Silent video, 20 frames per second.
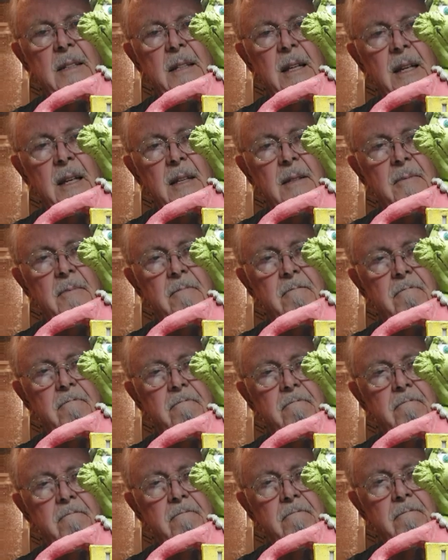then
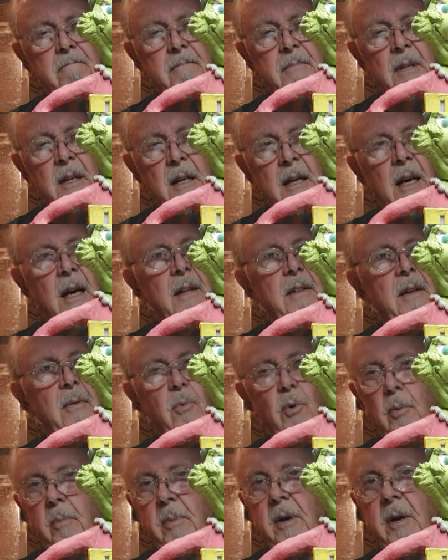
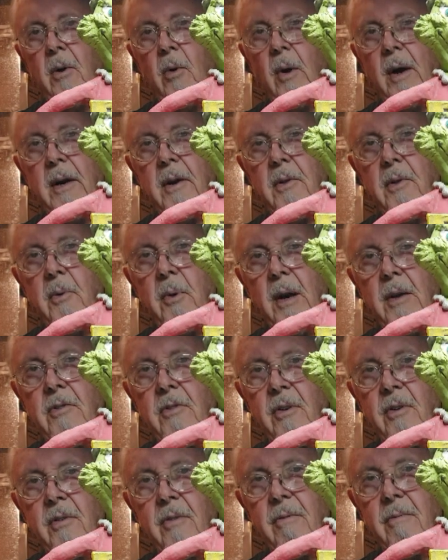we'll be away to the
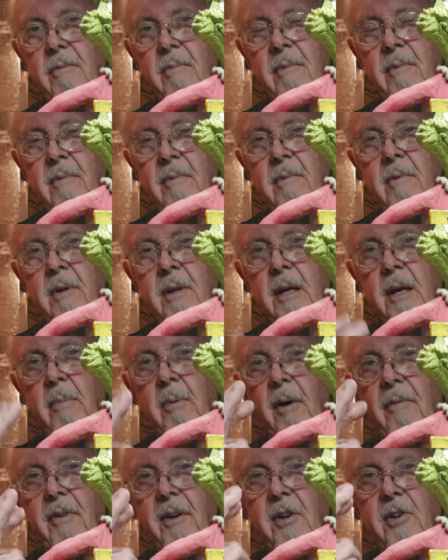races. Keep
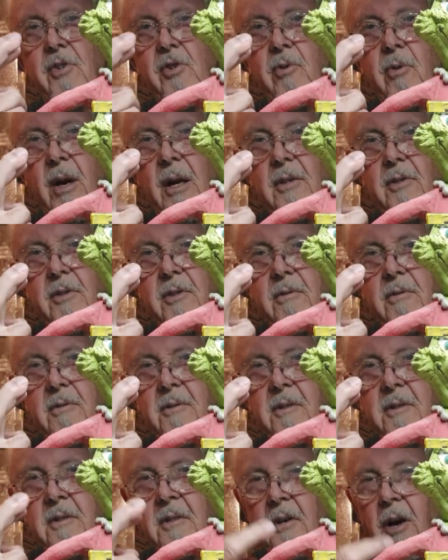our fingers crossed.
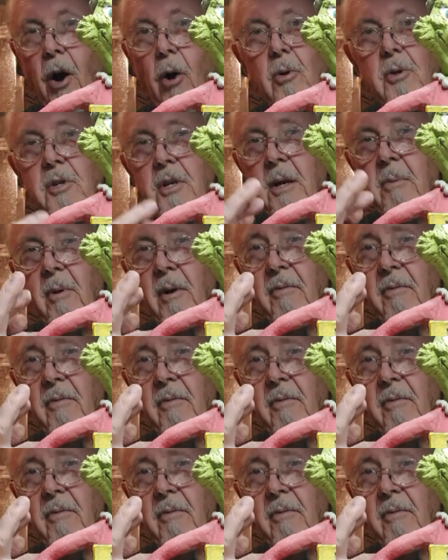Always keep our